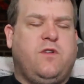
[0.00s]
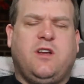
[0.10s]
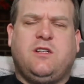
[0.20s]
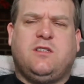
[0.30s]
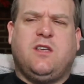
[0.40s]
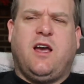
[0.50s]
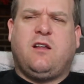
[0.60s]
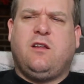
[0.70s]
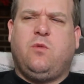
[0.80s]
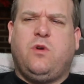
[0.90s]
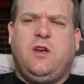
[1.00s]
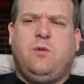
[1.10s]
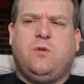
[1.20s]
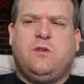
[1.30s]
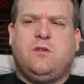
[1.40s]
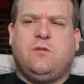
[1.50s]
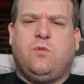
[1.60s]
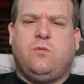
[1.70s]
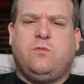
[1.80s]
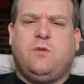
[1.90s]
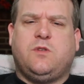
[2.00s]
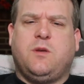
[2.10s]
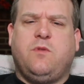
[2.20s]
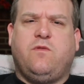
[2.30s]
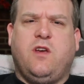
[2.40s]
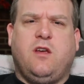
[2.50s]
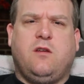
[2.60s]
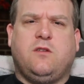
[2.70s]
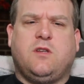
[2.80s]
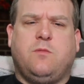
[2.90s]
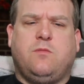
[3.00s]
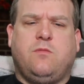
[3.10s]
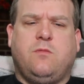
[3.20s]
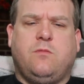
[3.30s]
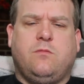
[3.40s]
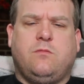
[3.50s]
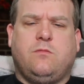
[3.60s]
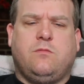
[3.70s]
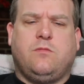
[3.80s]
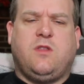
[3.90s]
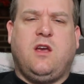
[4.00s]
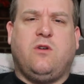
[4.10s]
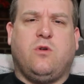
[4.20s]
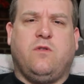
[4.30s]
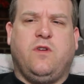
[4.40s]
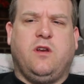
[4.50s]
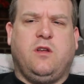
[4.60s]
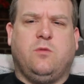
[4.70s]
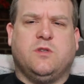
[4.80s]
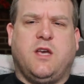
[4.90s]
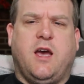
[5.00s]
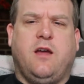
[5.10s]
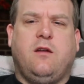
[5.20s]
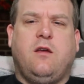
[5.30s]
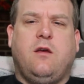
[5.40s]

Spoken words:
forget exactly what it was some event, some theater event he was at,